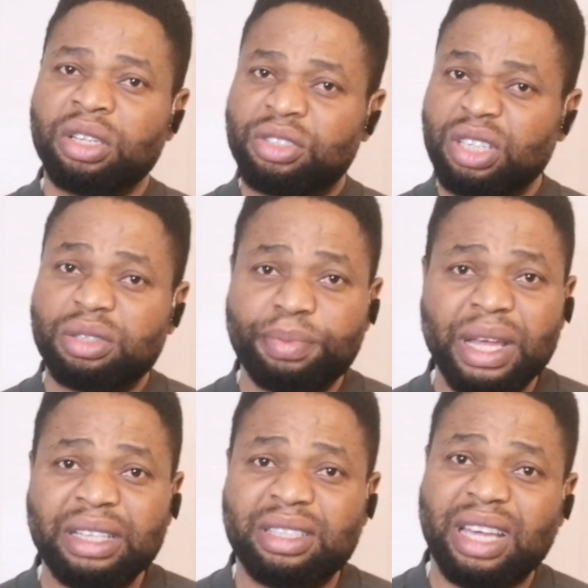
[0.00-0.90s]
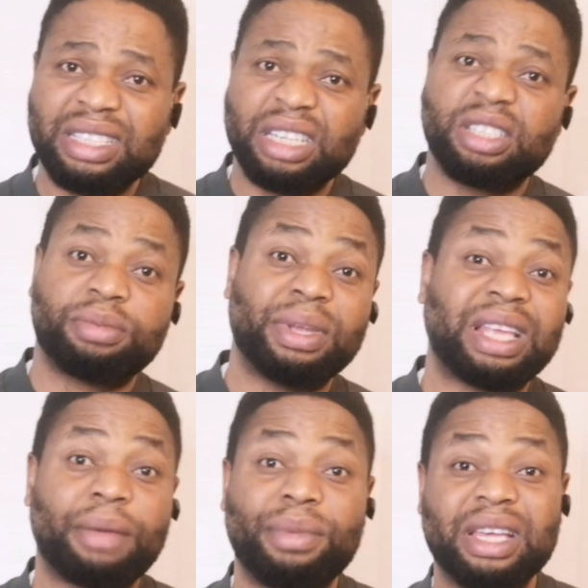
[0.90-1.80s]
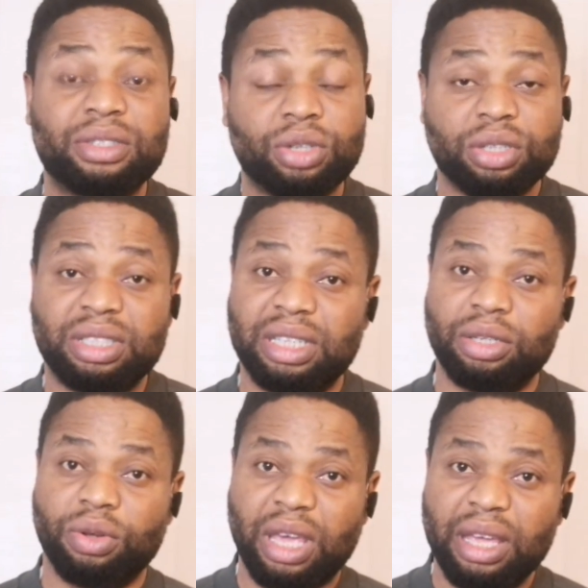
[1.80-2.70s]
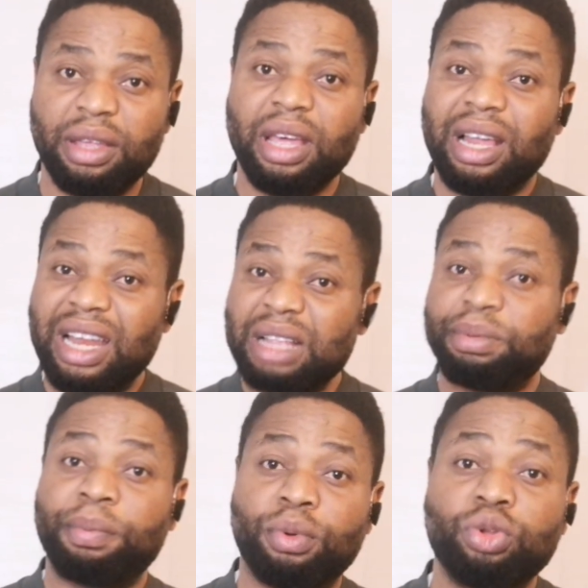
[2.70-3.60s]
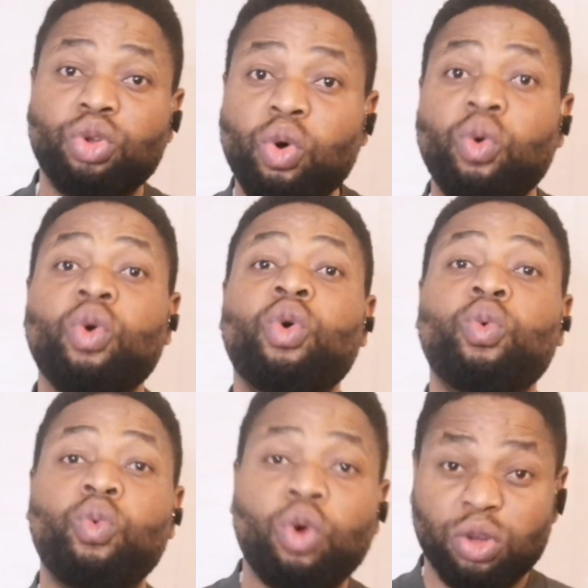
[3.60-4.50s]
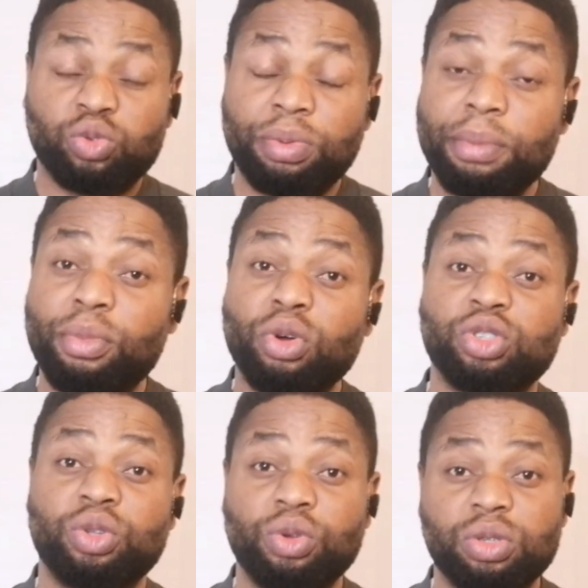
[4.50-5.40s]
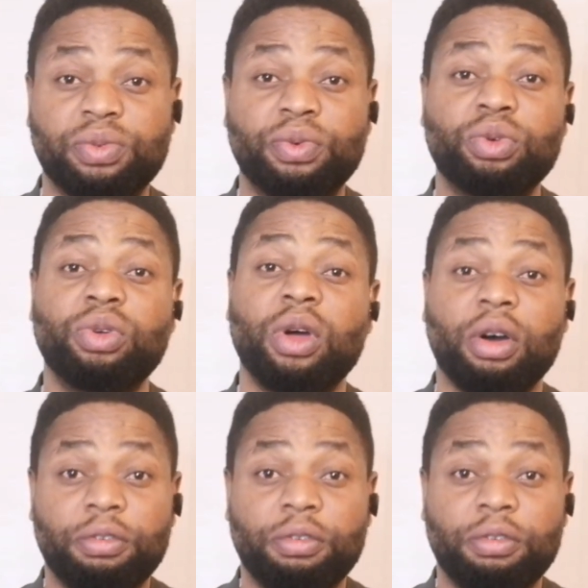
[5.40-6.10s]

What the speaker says: Cancer treatment can be exhausting, okay? Let people know what will be most useful